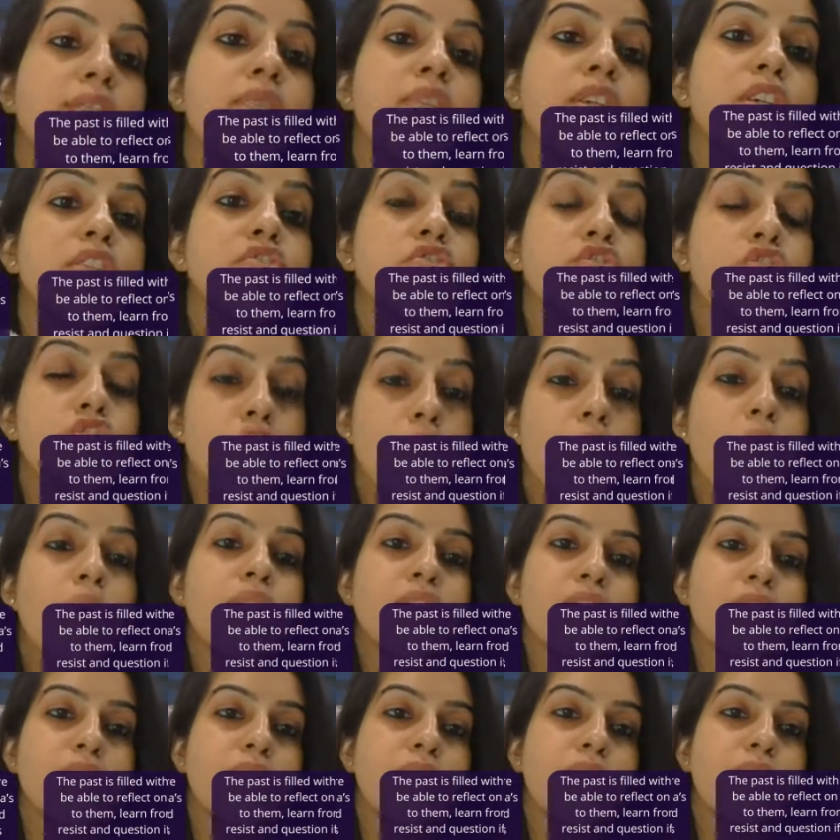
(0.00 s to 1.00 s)
and we
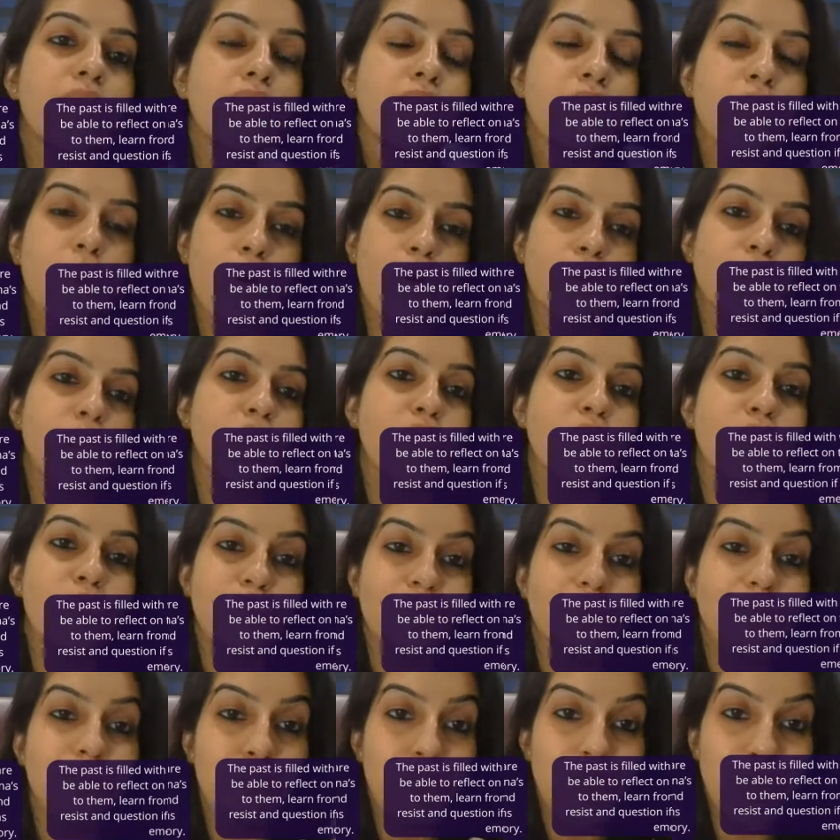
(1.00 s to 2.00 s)
ensure that we of course
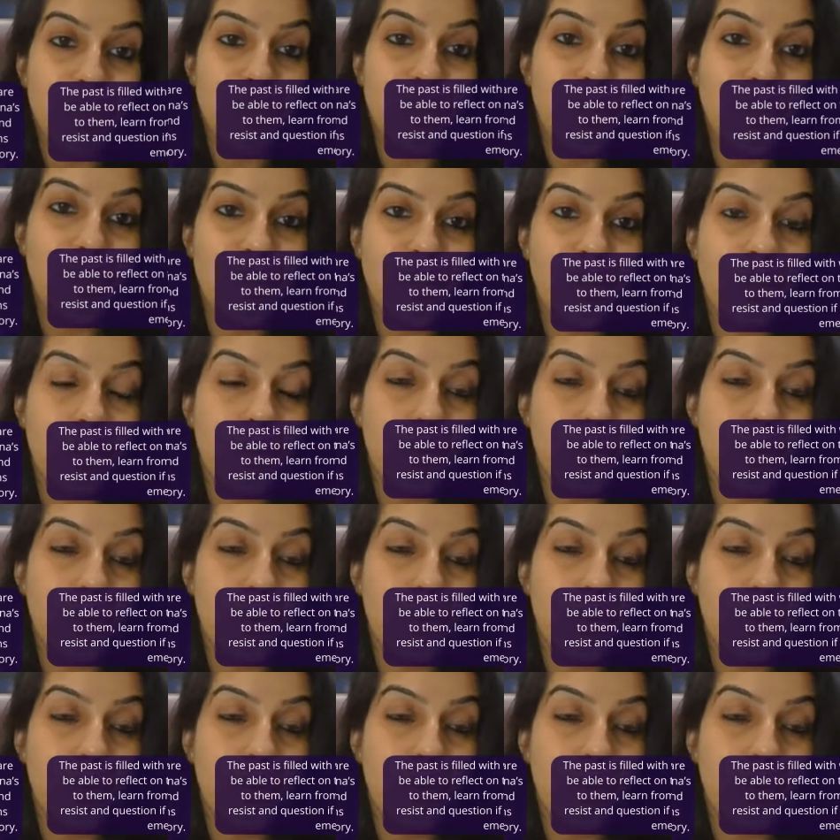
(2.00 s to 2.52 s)
don't repeat